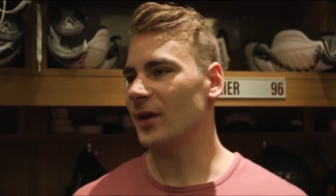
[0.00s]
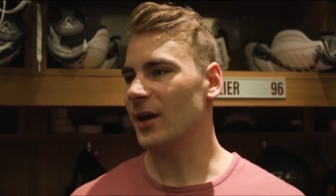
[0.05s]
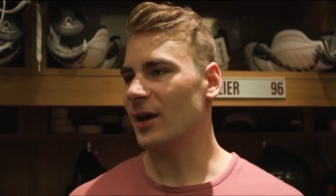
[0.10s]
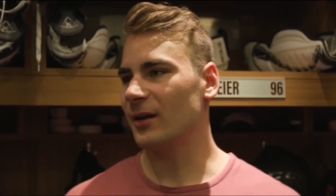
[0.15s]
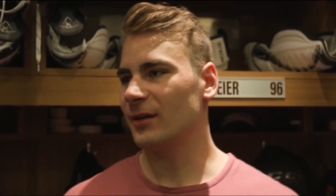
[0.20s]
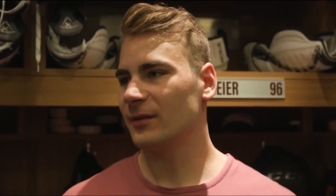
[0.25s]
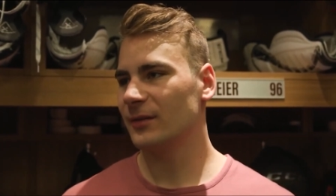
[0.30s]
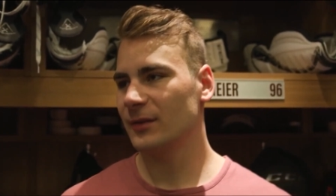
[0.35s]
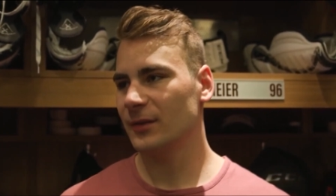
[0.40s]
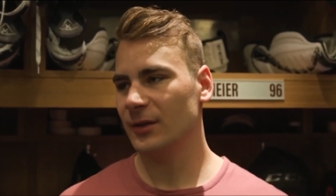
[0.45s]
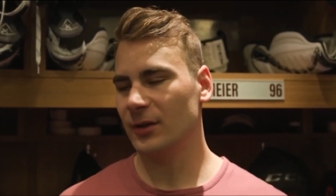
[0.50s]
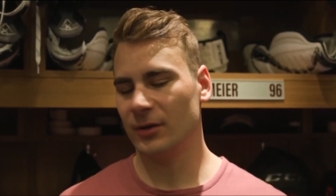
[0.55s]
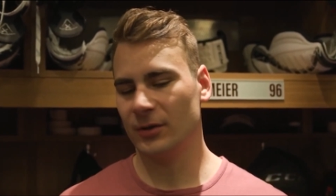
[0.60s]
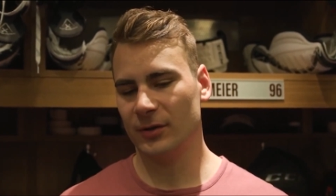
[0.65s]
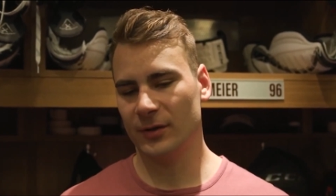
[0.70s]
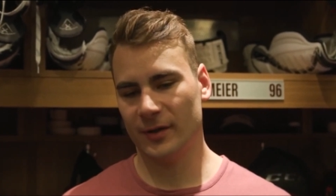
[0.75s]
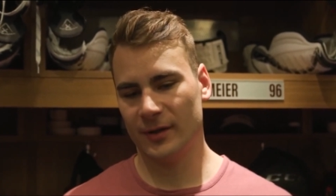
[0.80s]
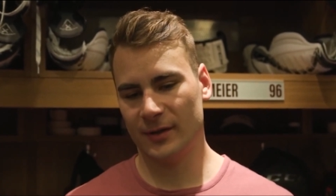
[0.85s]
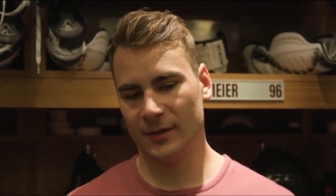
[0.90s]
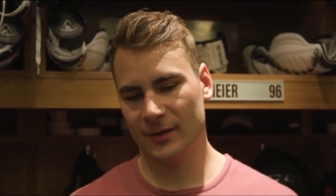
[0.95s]
Yeah,
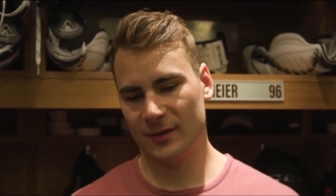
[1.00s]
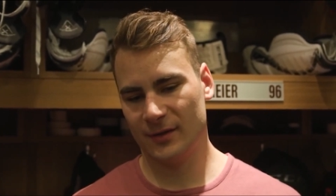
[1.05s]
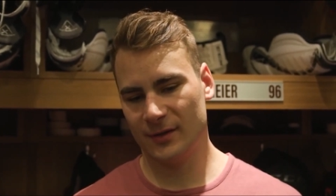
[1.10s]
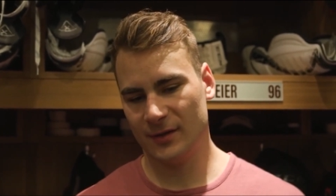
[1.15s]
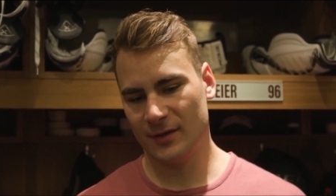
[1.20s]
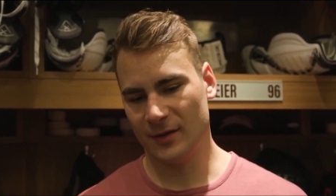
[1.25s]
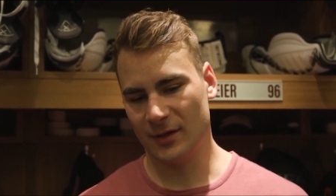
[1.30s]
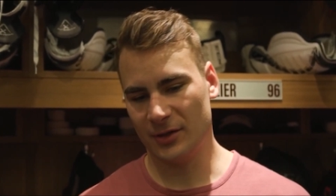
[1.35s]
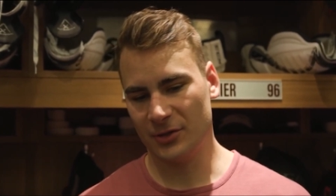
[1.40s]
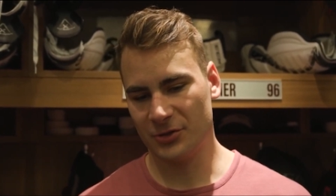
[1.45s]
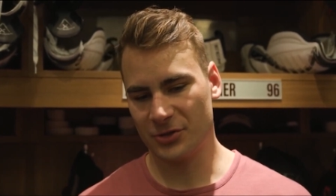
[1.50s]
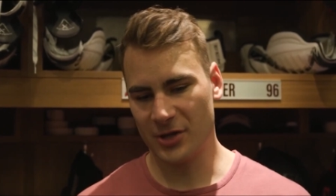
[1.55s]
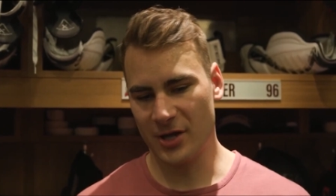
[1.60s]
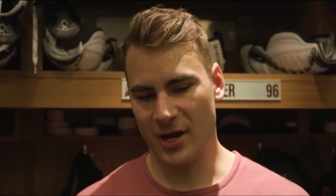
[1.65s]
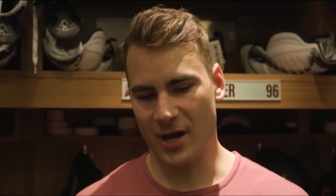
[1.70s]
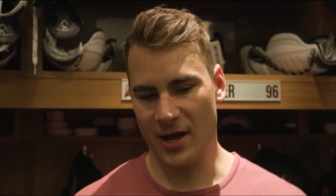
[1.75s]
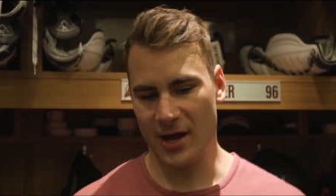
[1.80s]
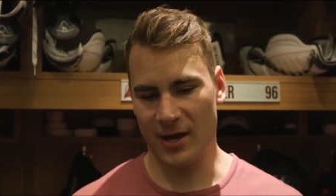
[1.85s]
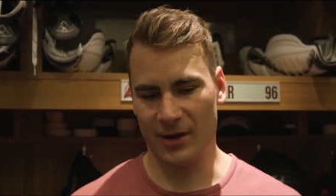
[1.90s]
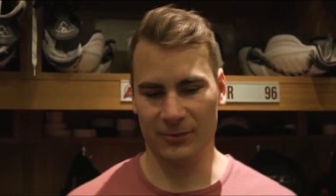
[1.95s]
no, the the
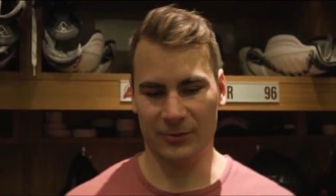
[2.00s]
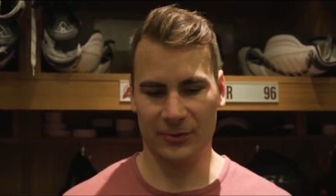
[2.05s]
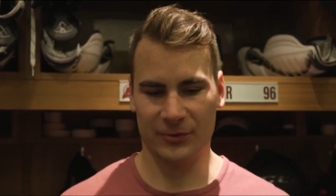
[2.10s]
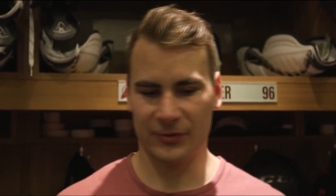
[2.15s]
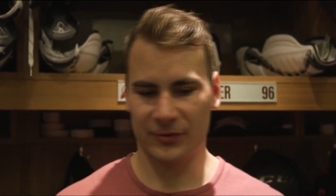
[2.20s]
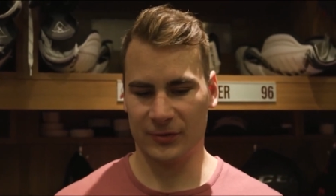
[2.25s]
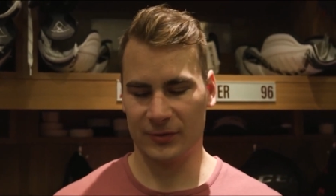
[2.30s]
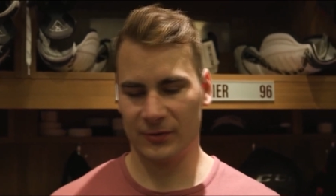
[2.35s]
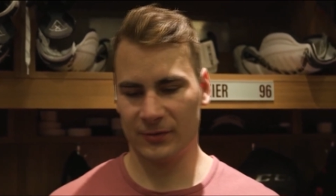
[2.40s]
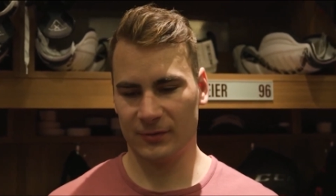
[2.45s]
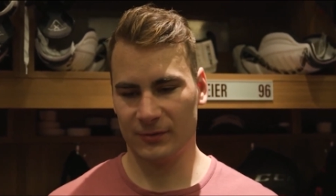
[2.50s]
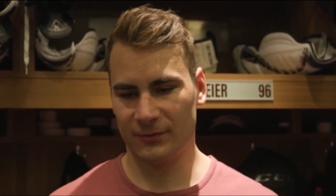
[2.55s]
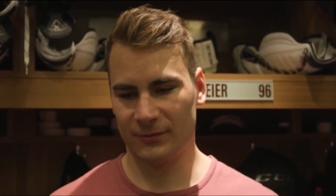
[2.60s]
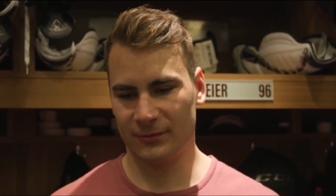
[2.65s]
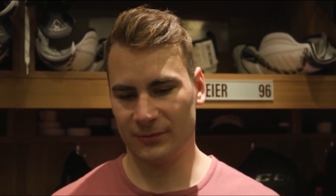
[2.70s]
injury I had was